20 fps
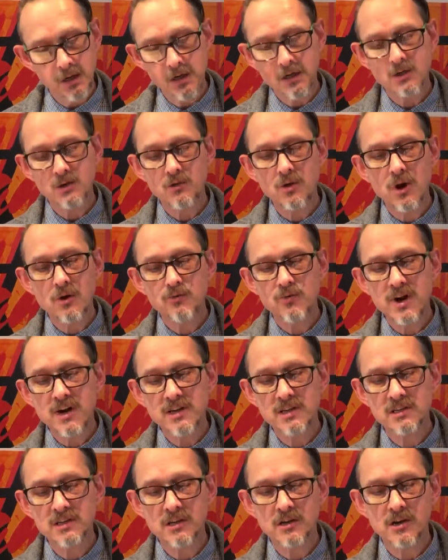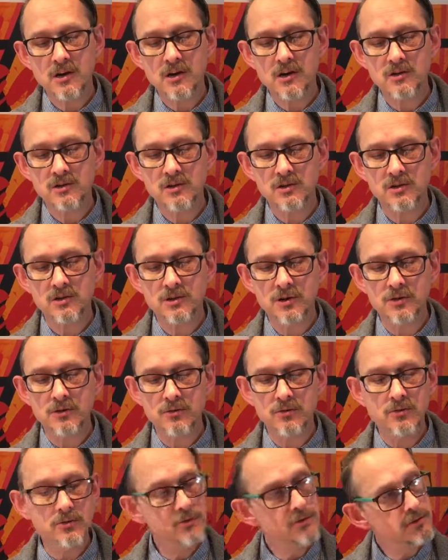So I raise a glass to you,
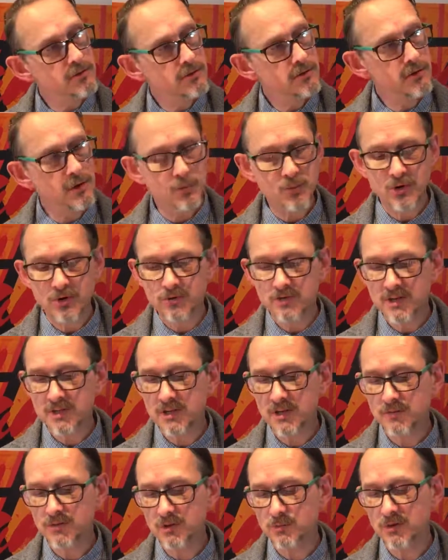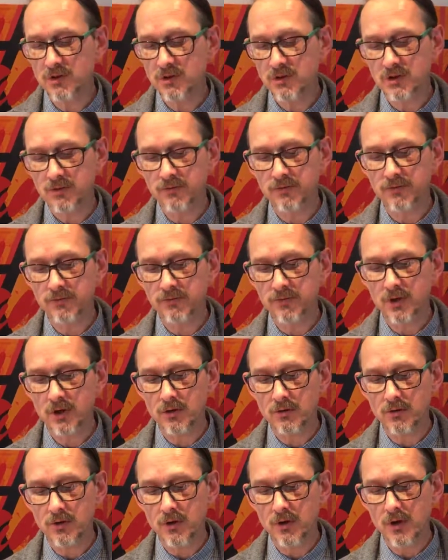the progressives with a different
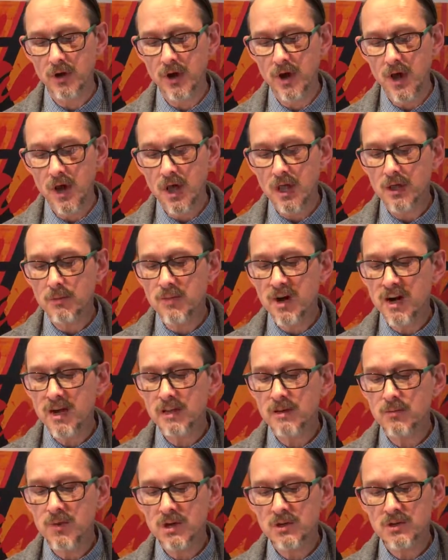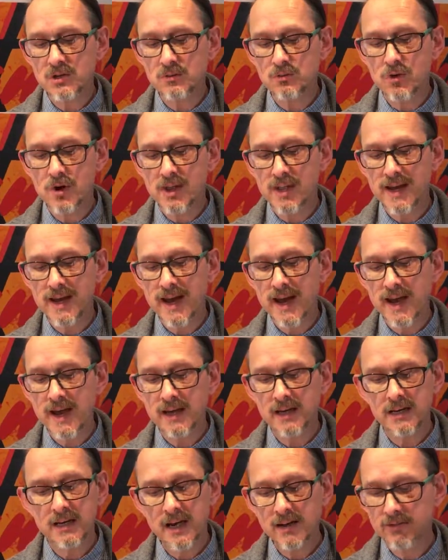view, that made the most of what they had
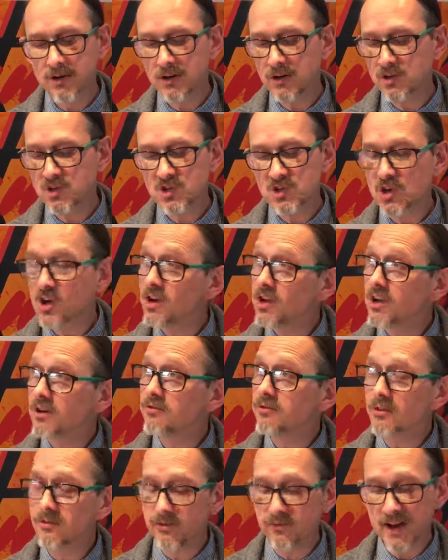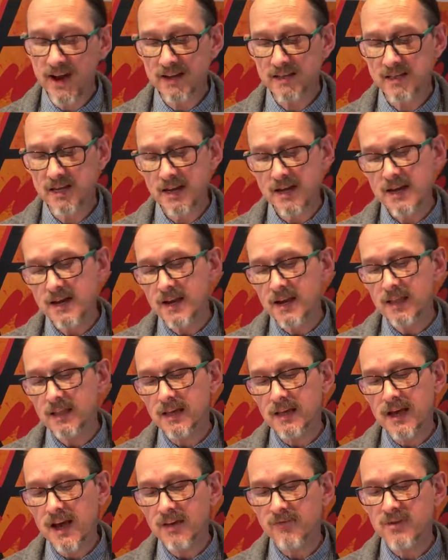and never lost sight of the fact
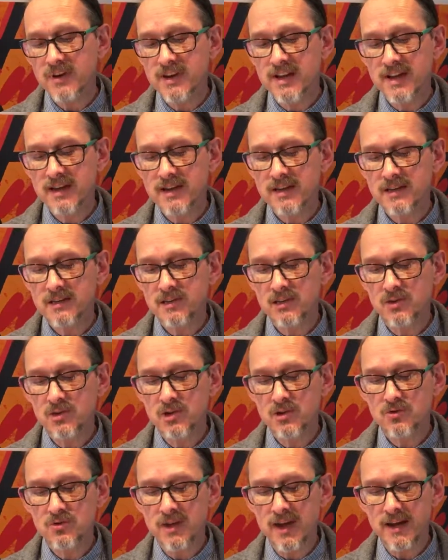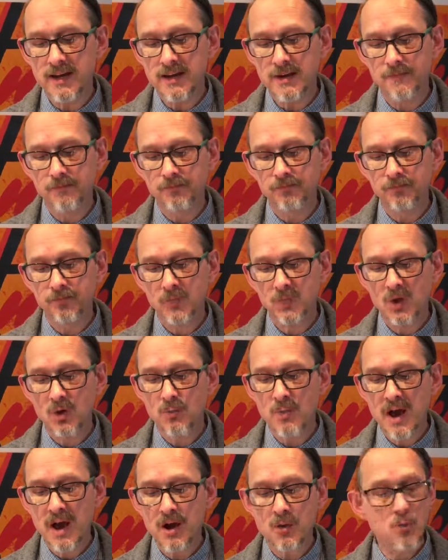that every day is a new day, no
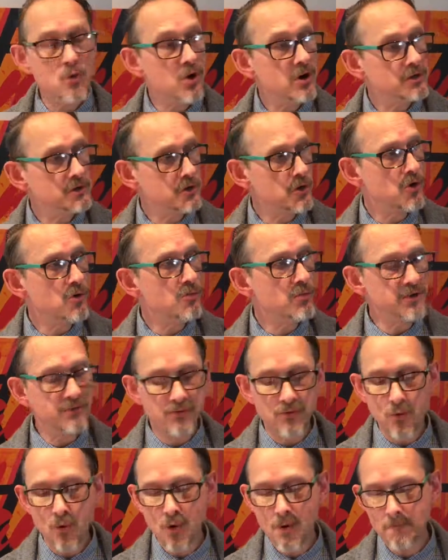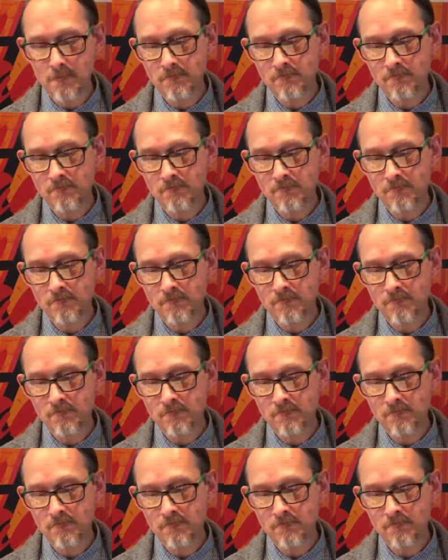matter what has gone before.